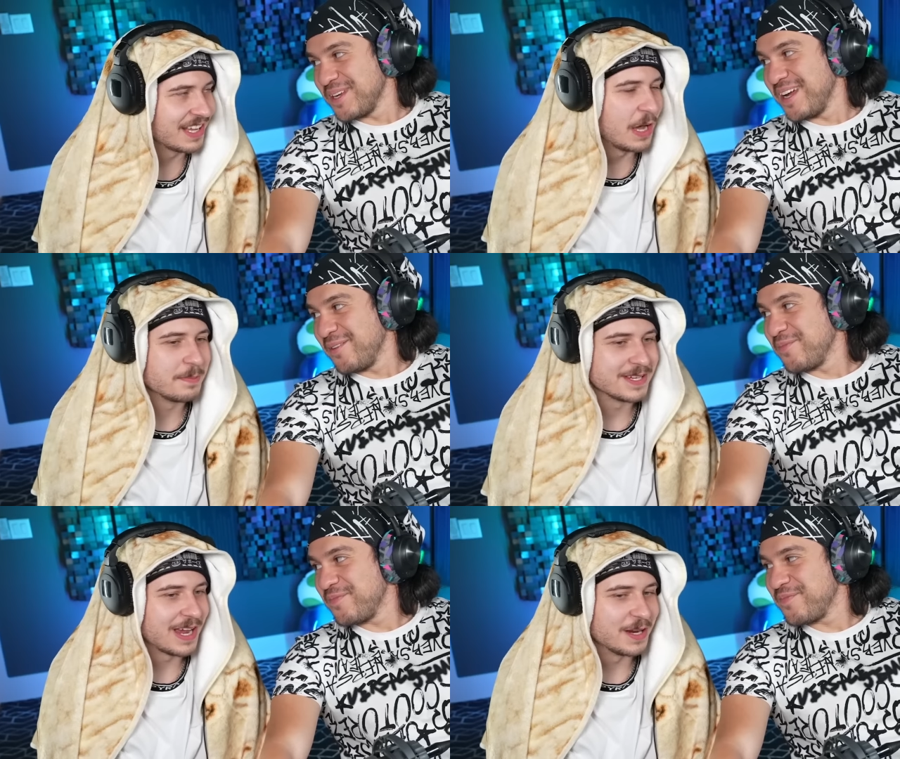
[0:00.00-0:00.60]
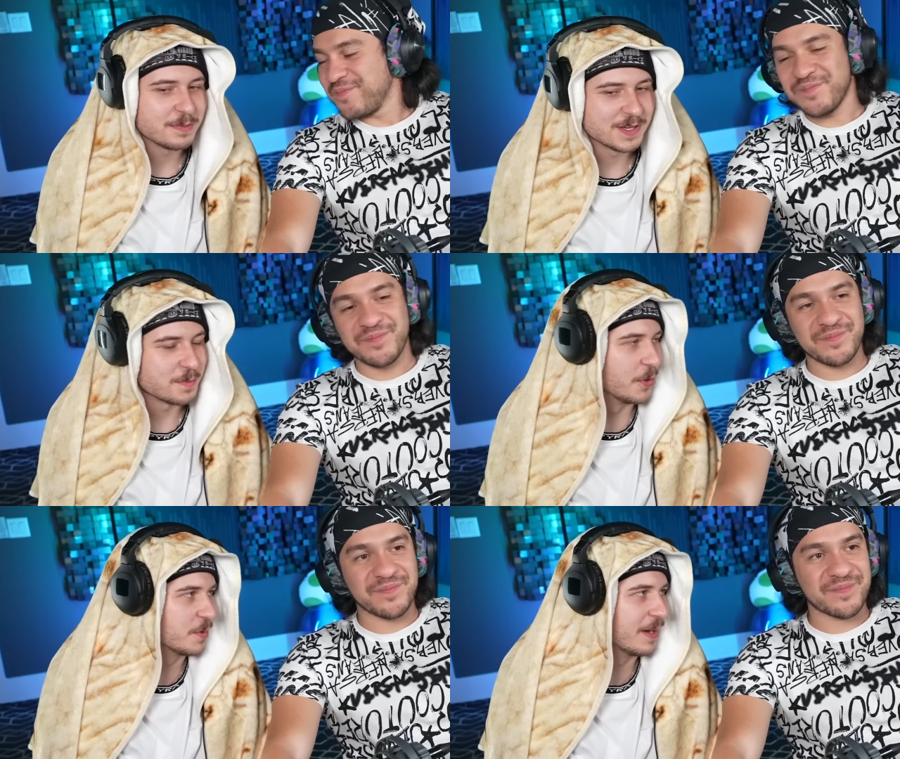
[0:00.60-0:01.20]
Speaker 1: Like yeah. I'd be I'd be
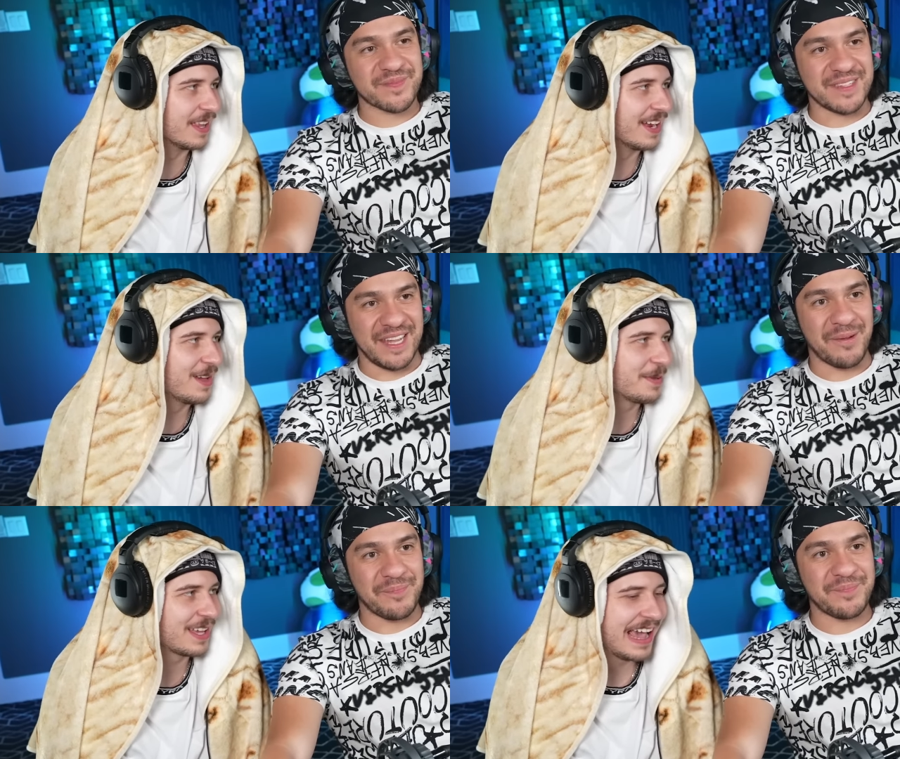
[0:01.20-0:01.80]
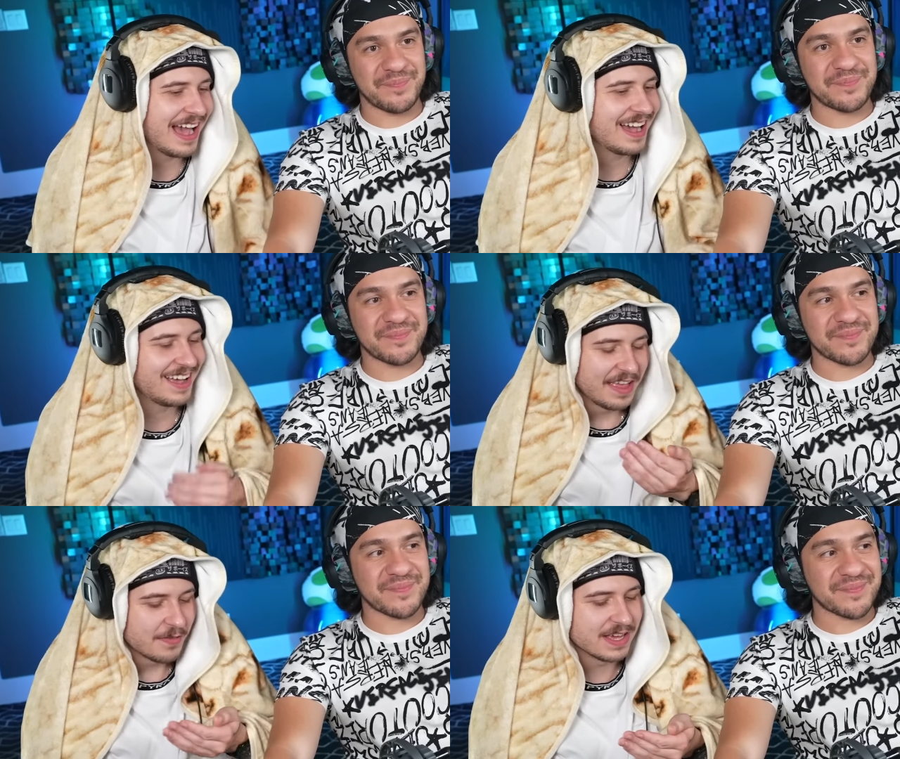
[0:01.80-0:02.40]
spooked by that. Yeah. I'd be like,
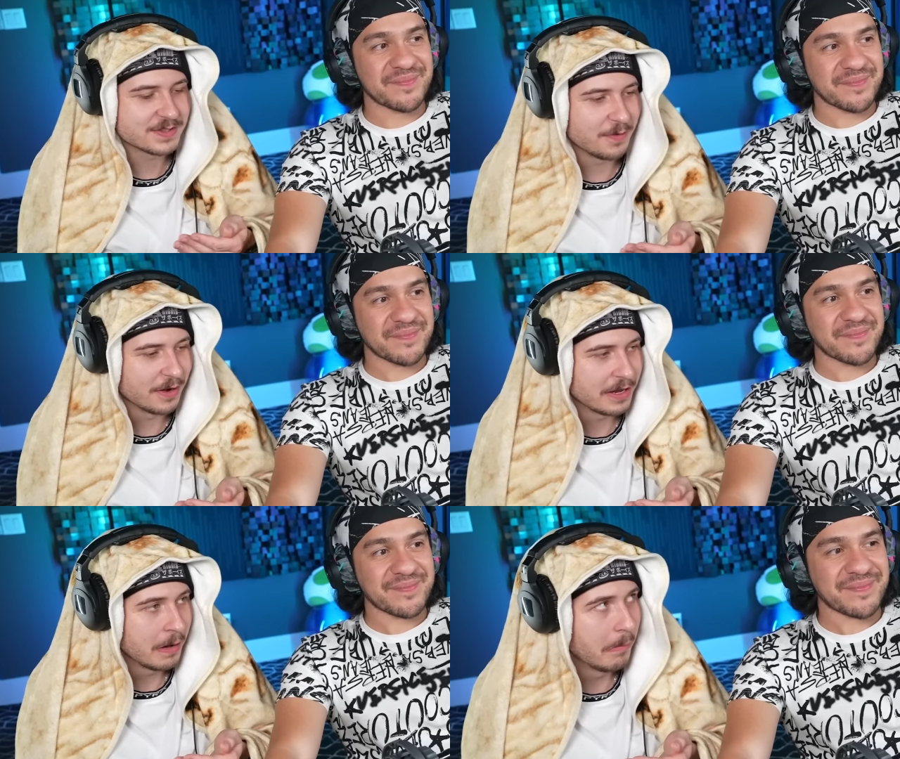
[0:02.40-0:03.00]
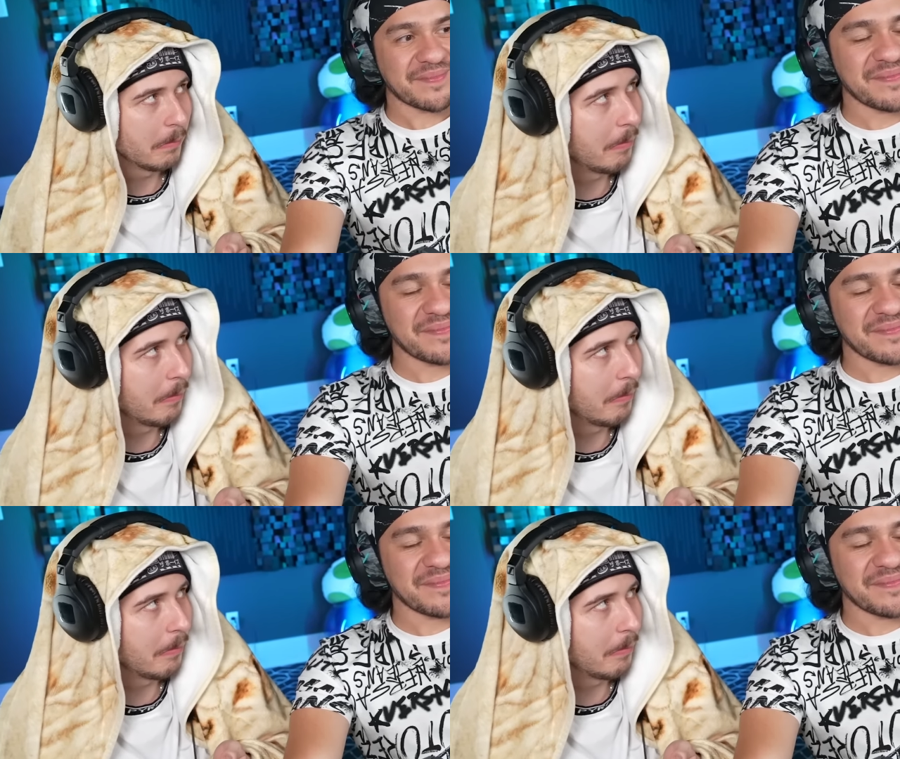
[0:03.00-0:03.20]
ha, that's funny.